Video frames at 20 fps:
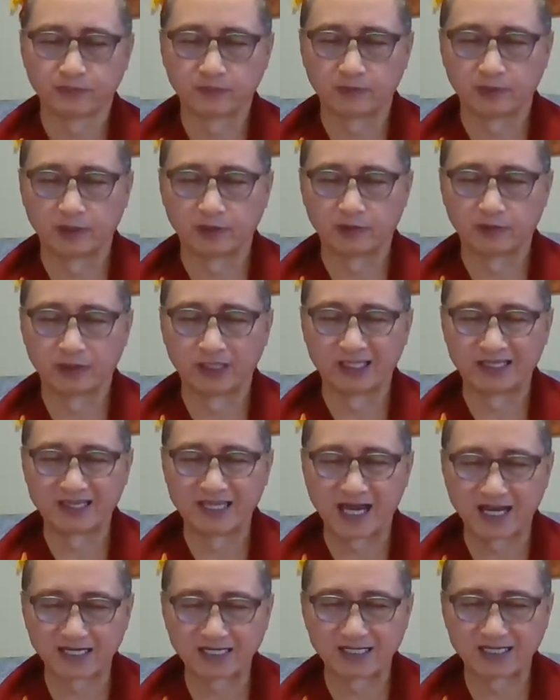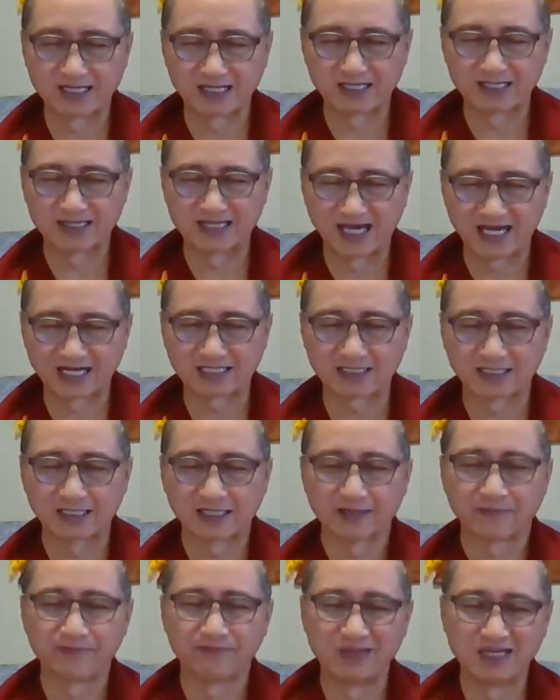And
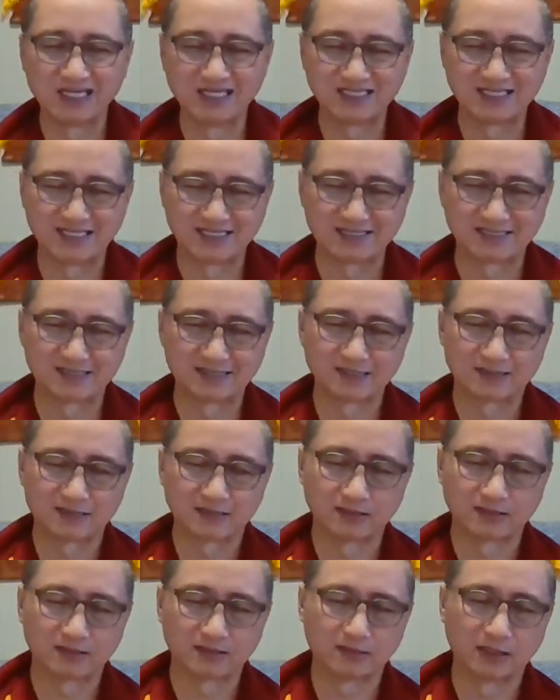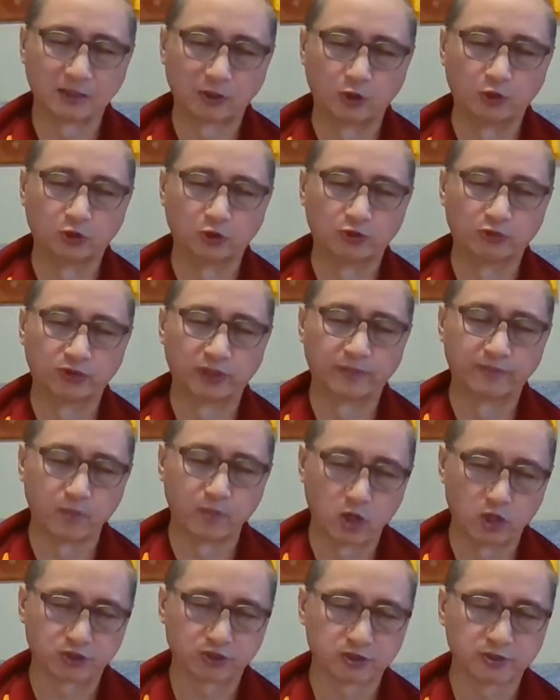that pleases the guru the
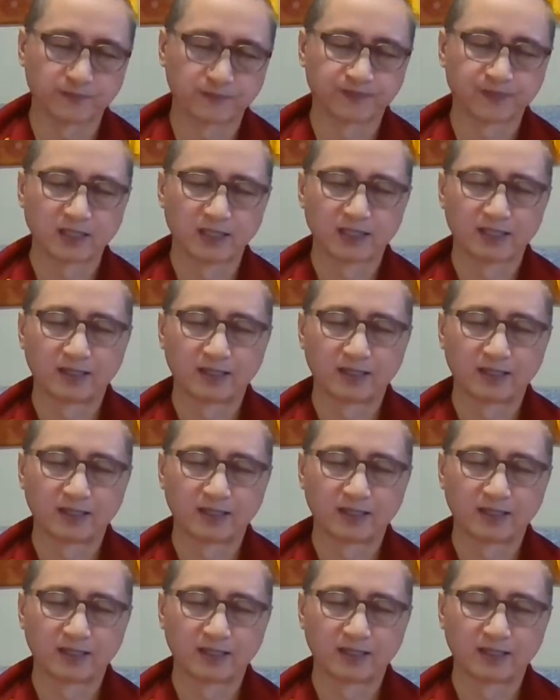most.